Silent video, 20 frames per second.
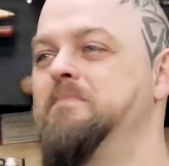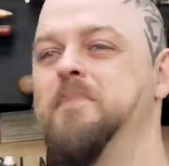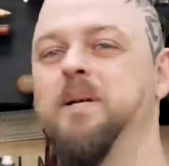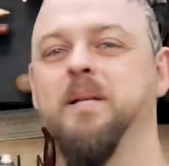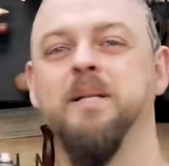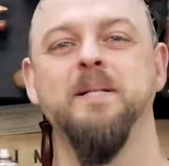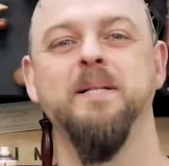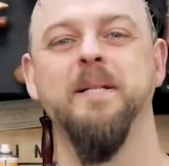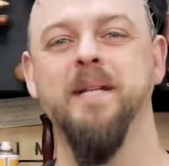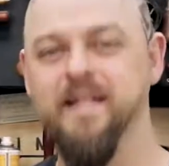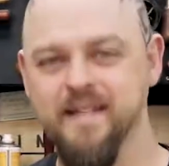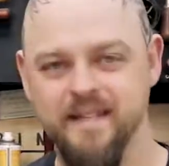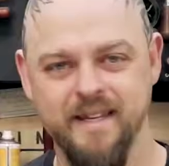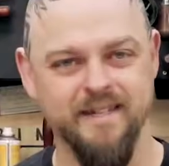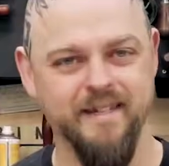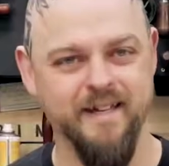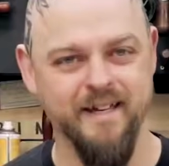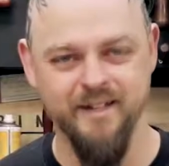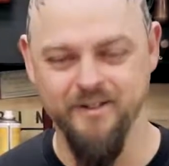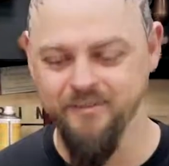
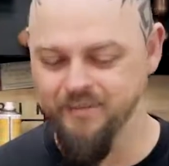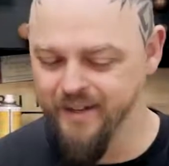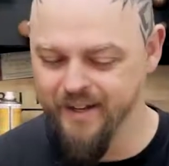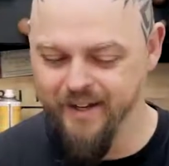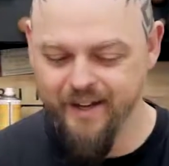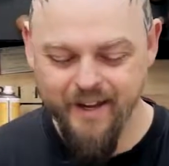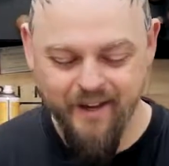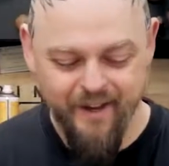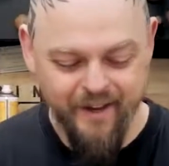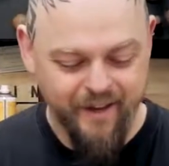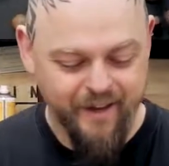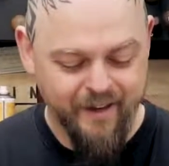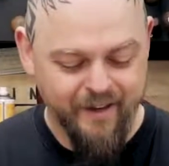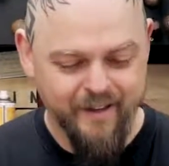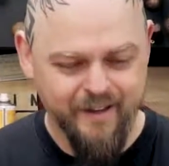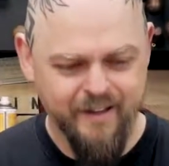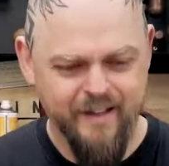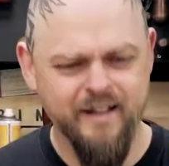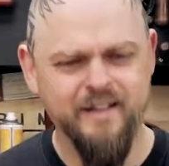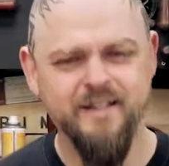bejesus out of me,
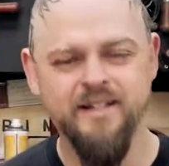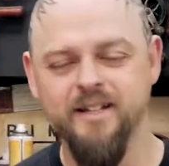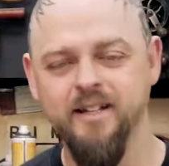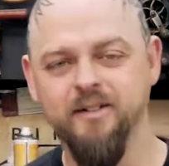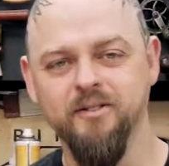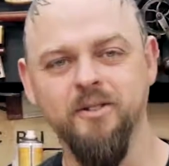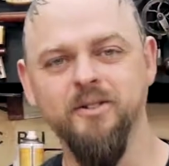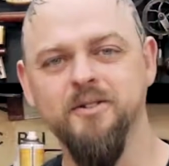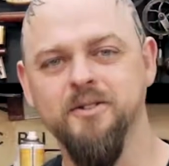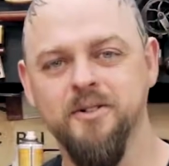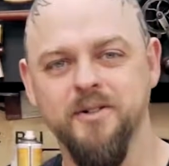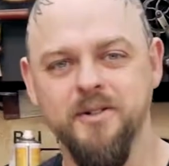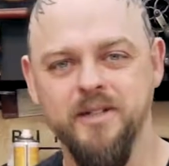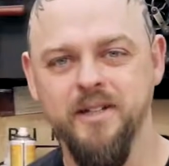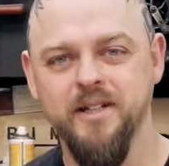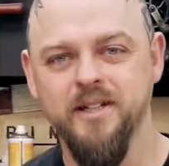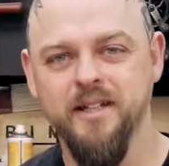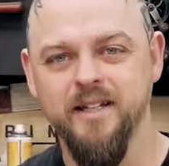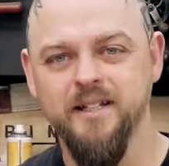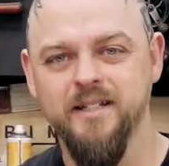and still do to a
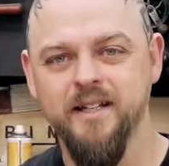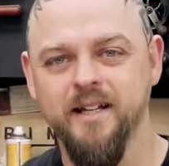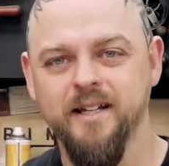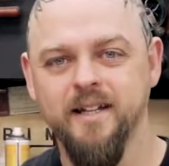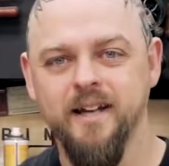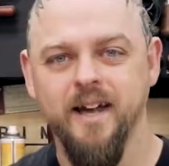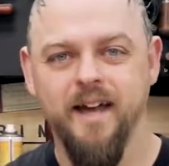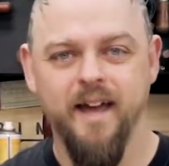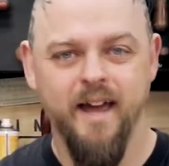certain extent.